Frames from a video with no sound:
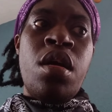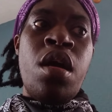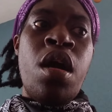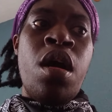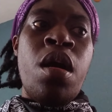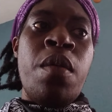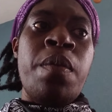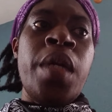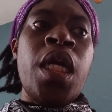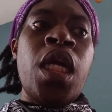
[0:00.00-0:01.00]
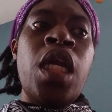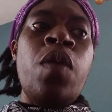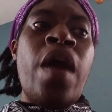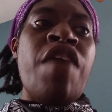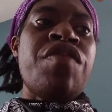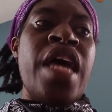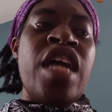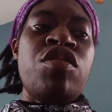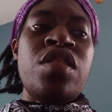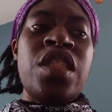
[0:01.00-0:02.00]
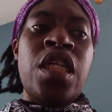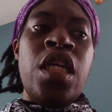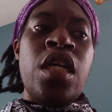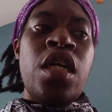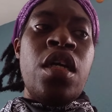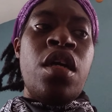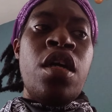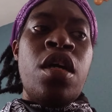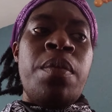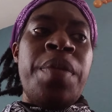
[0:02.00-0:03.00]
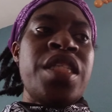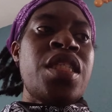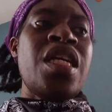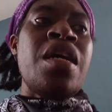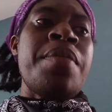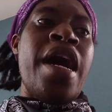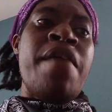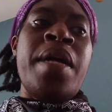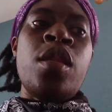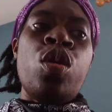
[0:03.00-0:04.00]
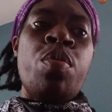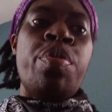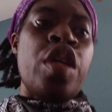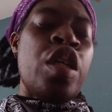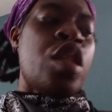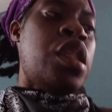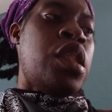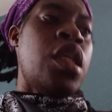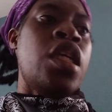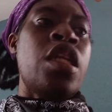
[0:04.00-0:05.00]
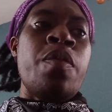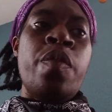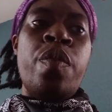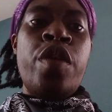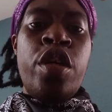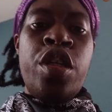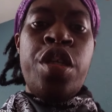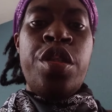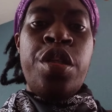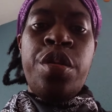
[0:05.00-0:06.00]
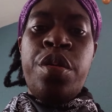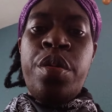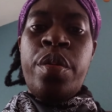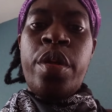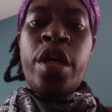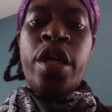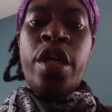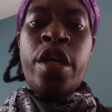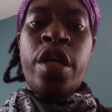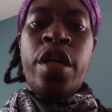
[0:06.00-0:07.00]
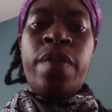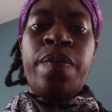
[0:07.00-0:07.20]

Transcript: Um, he will have to actually, uh, basically, I'm gonna have my little books, and I'm we're gonna do uh,